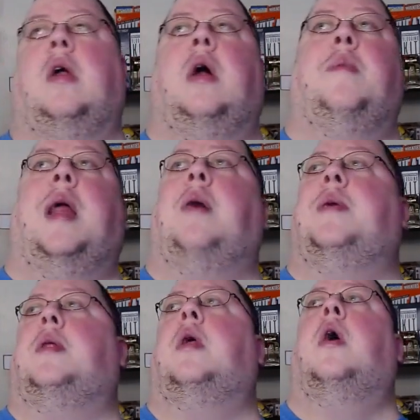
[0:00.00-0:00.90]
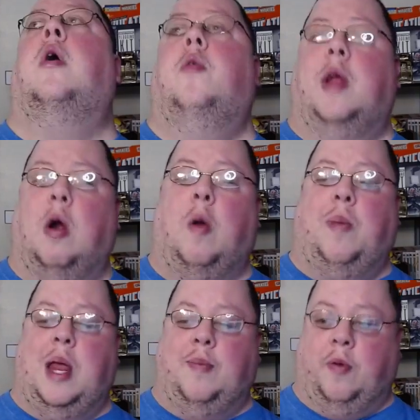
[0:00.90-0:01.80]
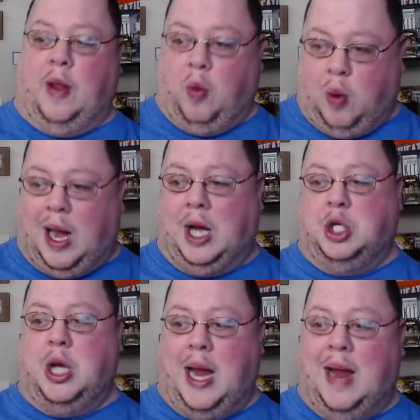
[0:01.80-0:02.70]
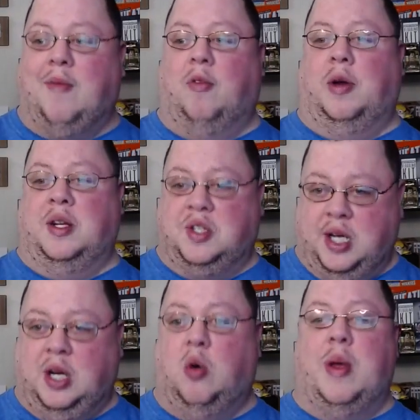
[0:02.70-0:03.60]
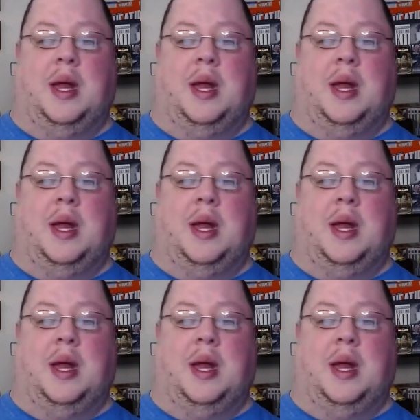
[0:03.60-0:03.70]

I mean, there are people that watch every single week.